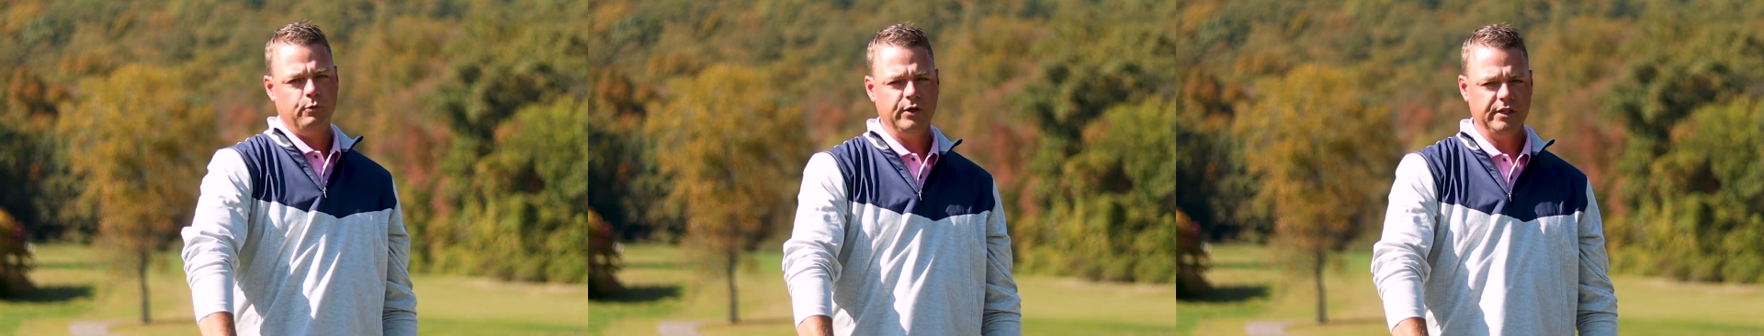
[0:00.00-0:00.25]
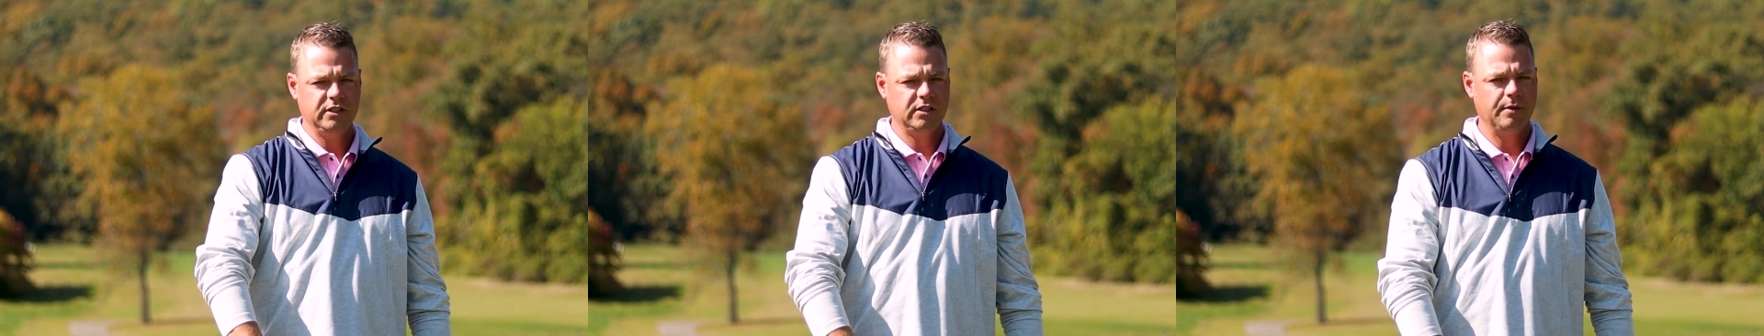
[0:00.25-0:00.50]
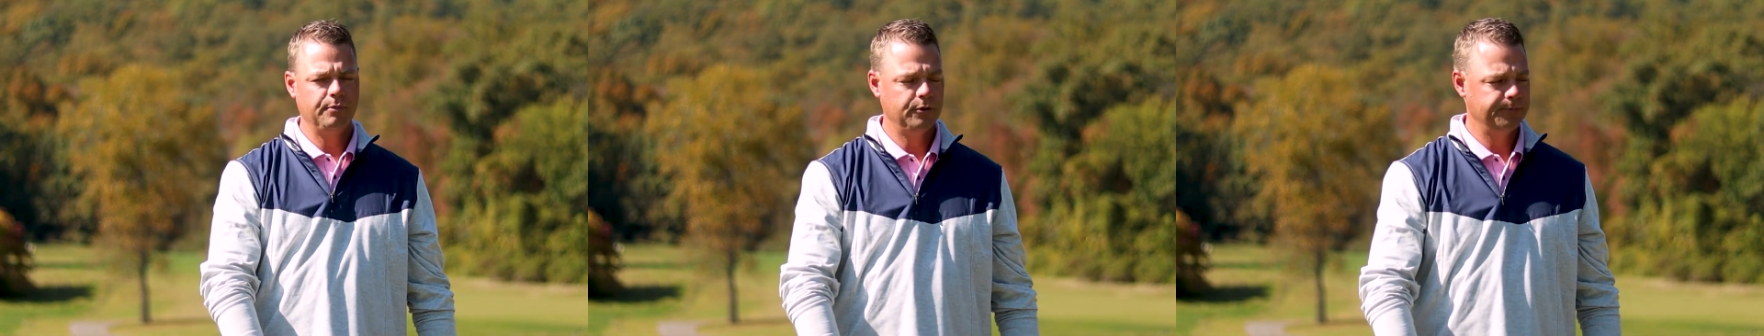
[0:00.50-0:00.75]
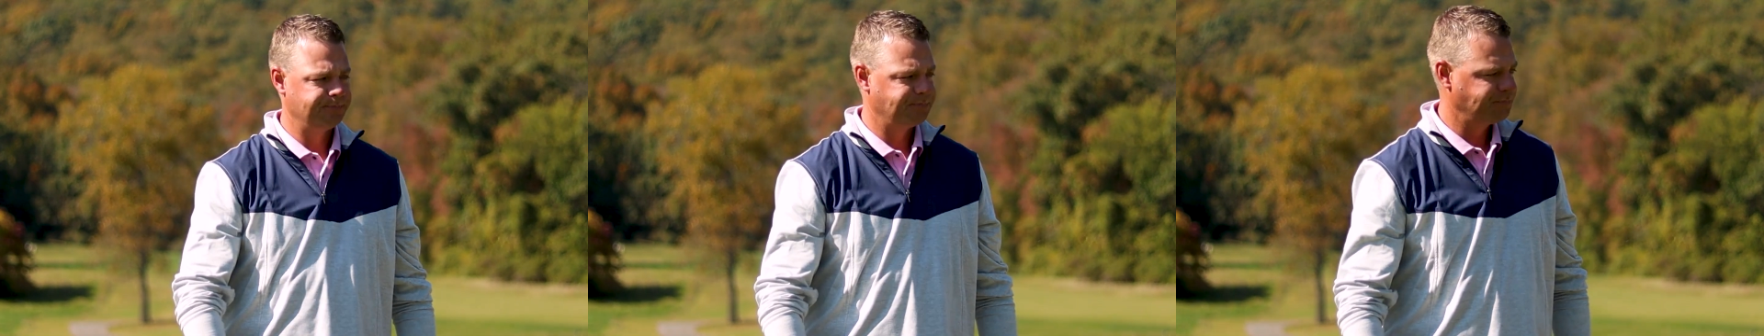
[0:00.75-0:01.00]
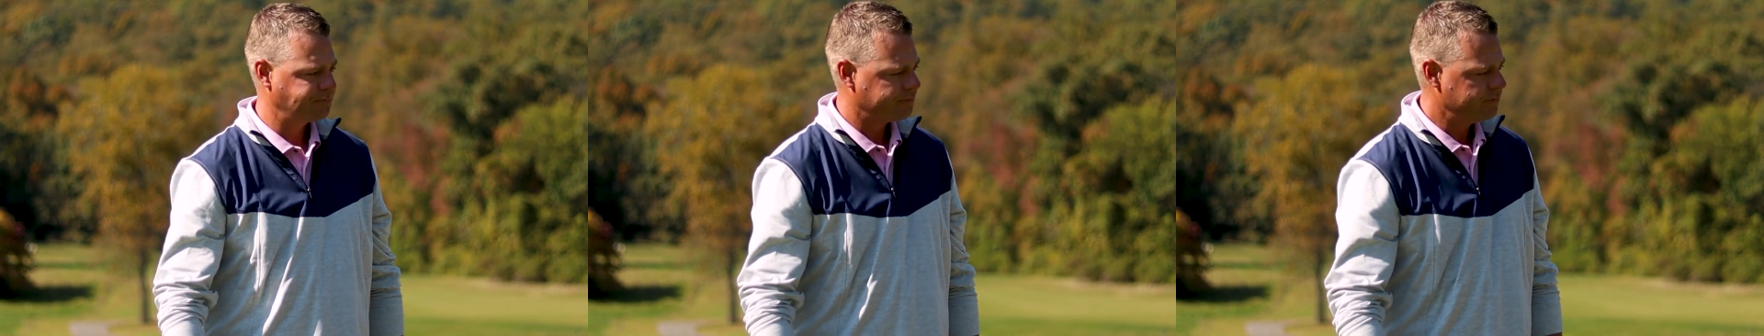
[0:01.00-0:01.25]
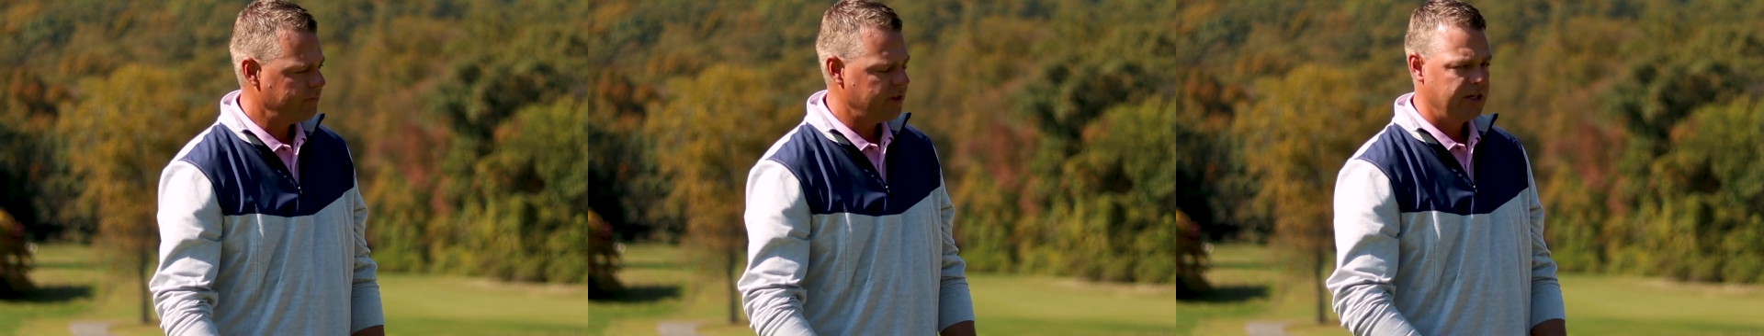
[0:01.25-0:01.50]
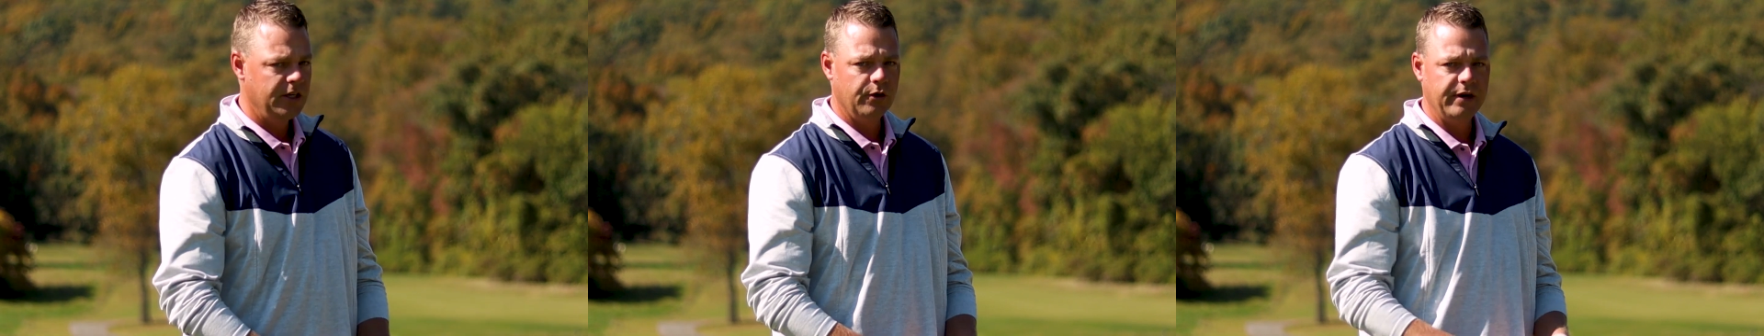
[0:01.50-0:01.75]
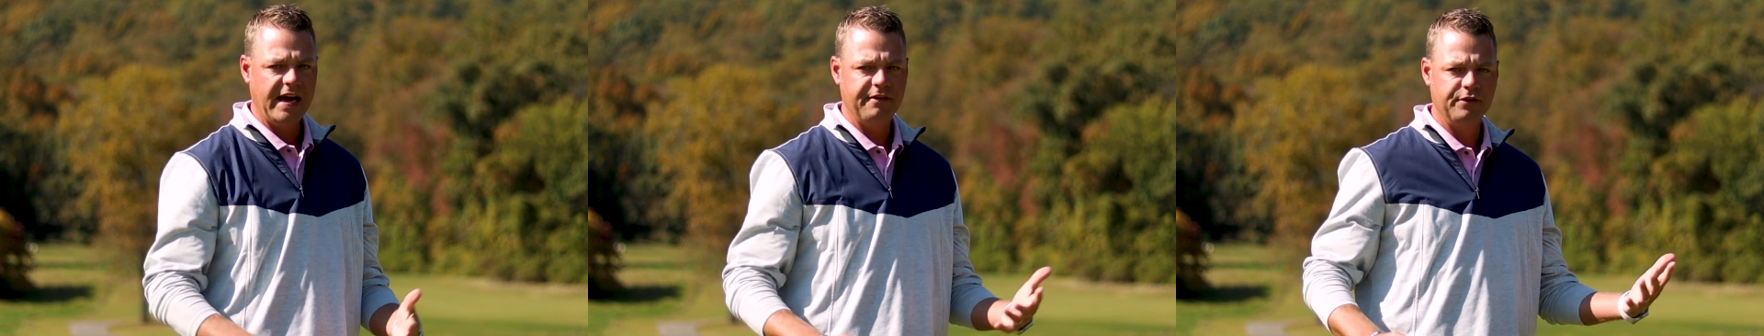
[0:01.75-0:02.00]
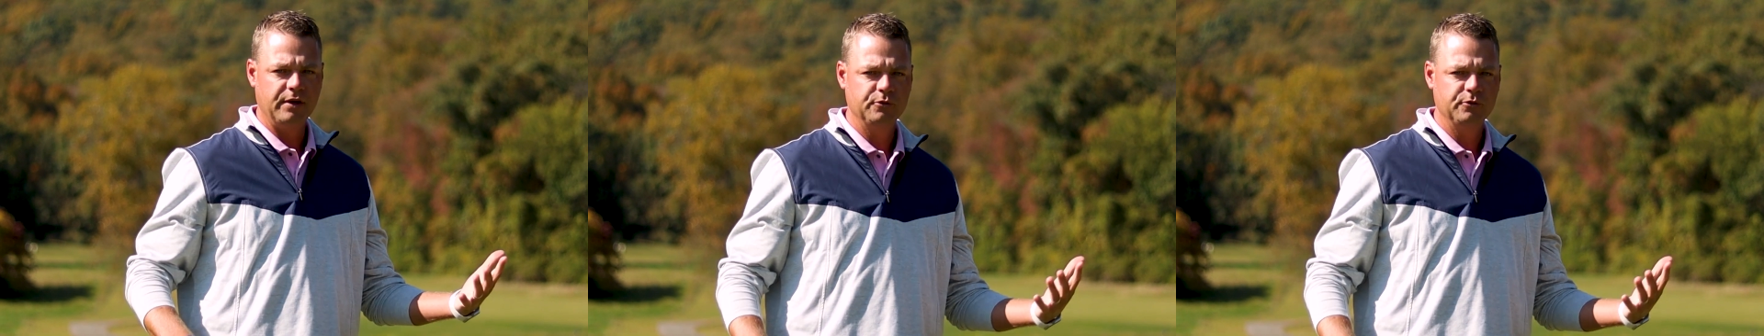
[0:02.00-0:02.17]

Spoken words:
really simple. You know, and after,